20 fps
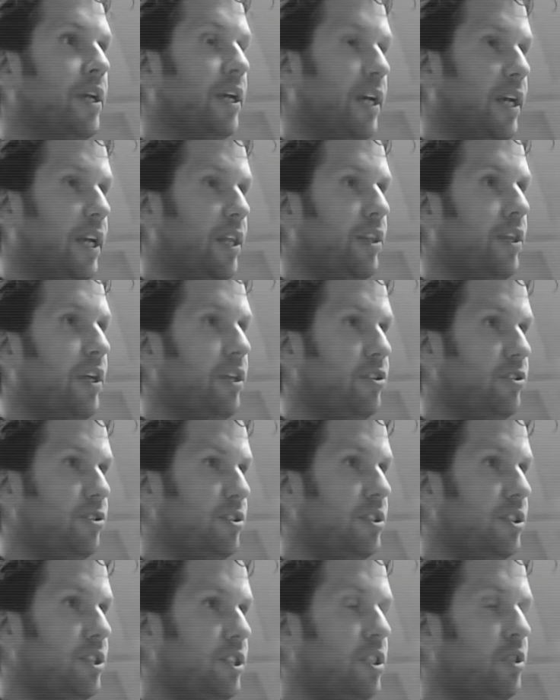And then
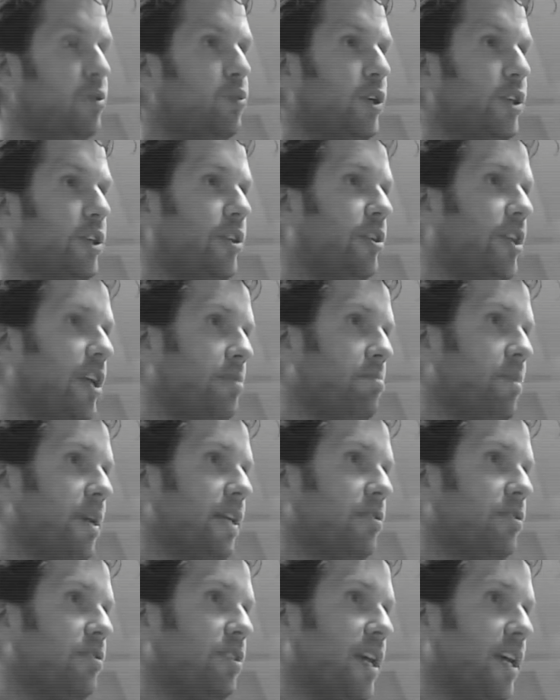see whether that
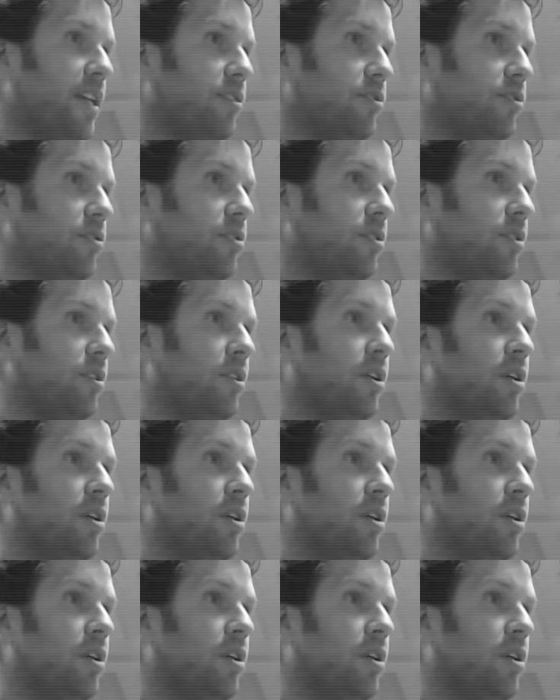makes sense